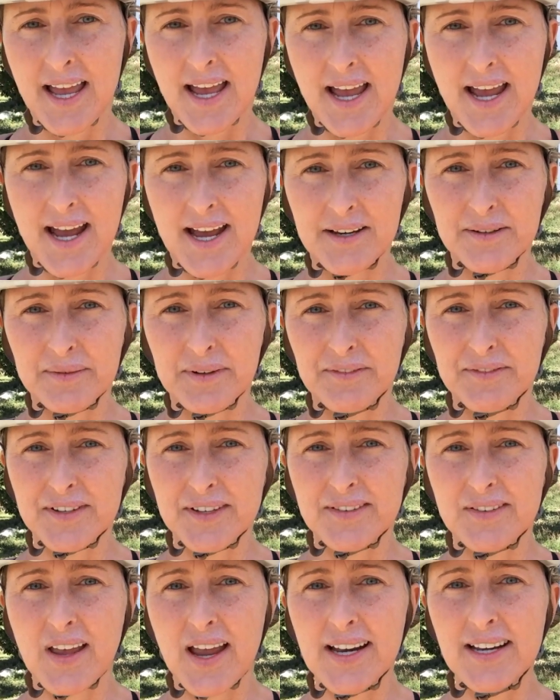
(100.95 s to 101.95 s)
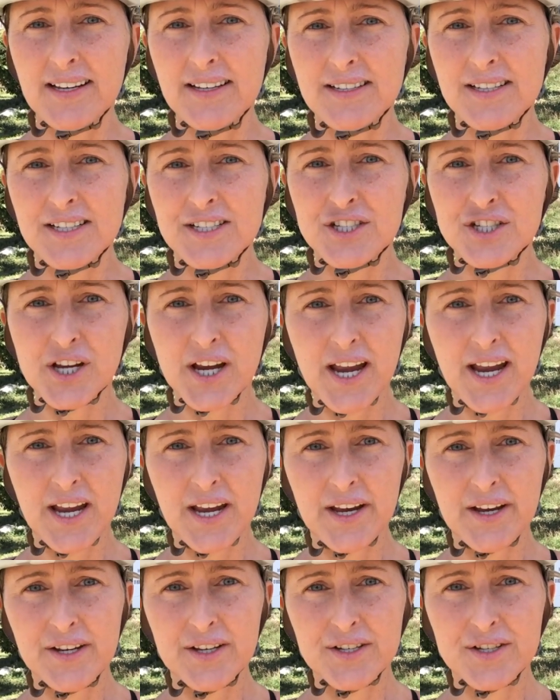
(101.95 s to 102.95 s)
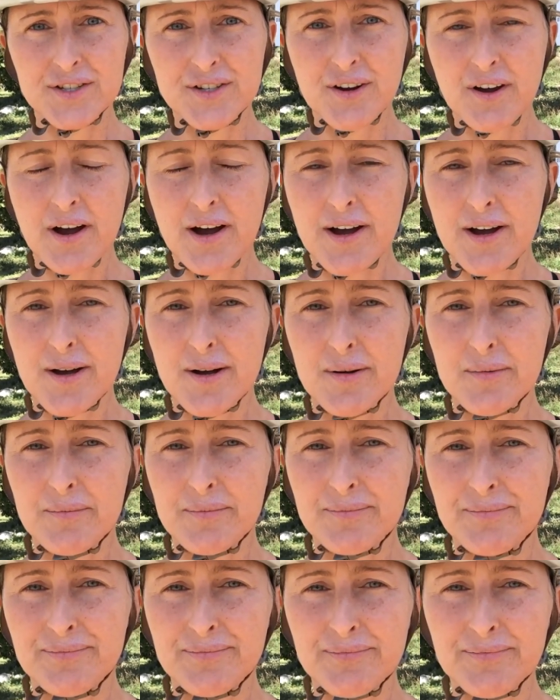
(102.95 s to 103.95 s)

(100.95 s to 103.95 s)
And we've decided to change um,